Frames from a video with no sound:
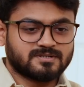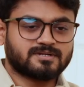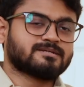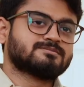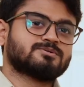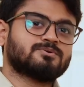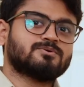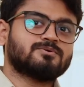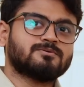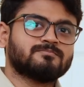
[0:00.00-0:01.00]
Right.
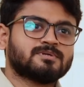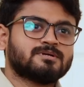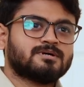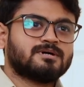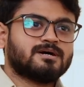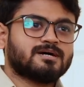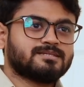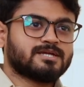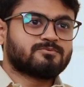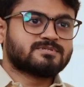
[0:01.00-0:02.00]
So I
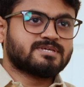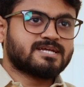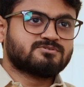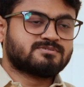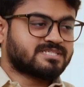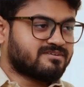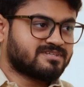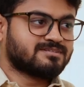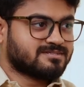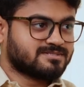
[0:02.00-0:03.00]
think it was the age of
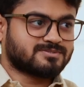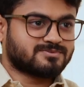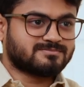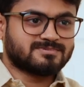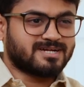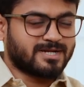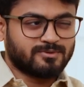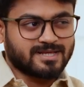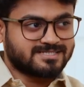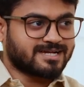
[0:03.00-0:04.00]
7. So I
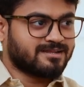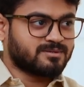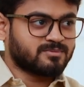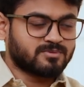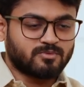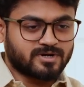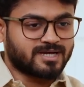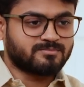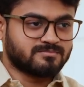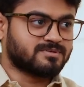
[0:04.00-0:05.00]
don't exactly remember what
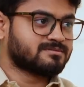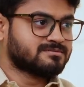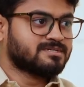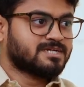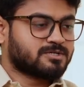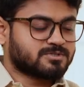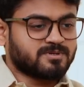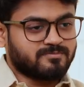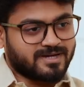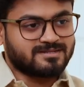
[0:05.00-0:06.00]
happened, but it was
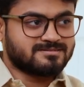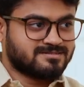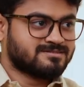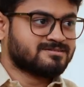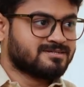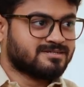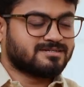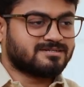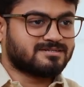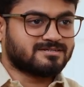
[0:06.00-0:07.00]
my parents
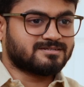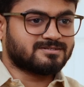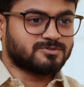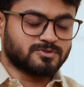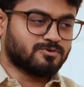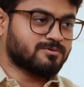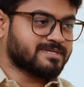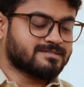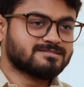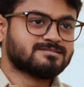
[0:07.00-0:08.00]
who told
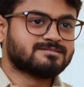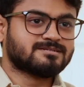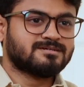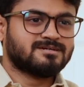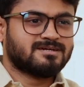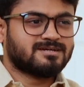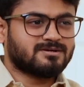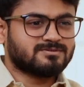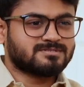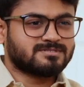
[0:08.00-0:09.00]
me this.
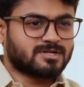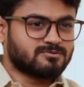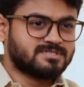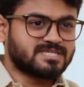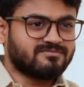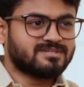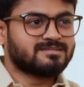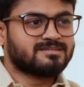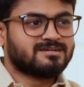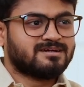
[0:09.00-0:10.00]
I was around
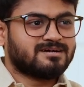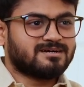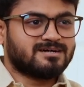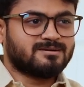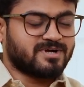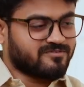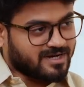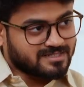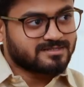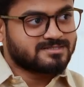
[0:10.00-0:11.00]
7. My
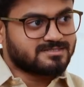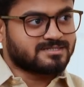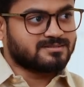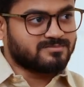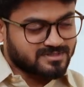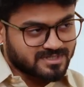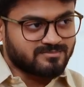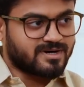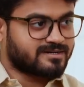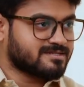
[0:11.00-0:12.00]
father is a
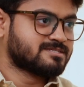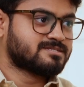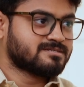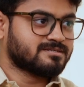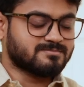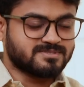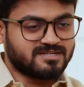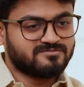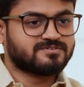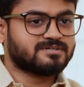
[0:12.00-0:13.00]
Mridangam artist
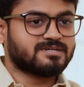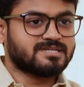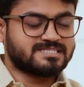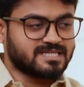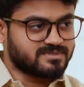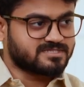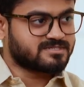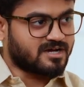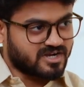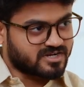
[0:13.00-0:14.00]
himself. His name is
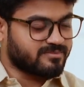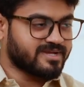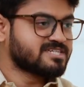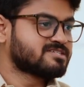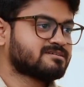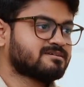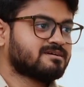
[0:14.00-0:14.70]
R. Ramesh.